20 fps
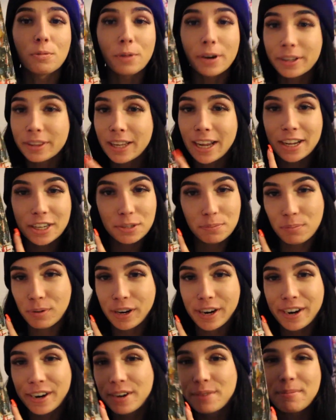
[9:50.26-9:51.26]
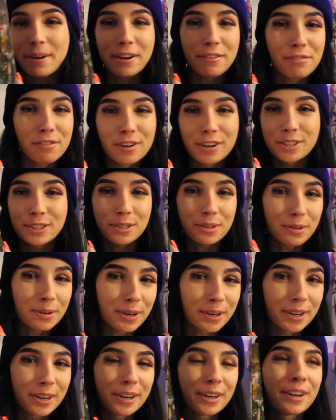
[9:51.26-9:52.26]
One Last Prayer by Forced
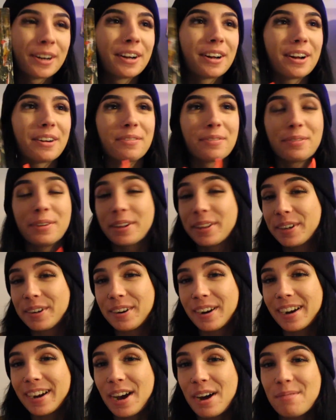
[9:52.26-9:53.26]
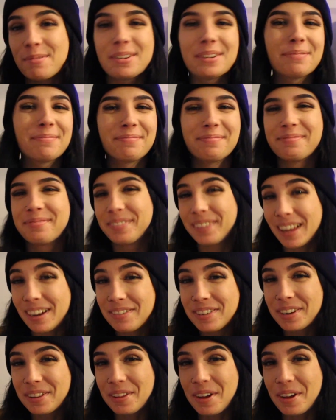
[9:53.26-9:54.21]
Order. Really great album. Love it a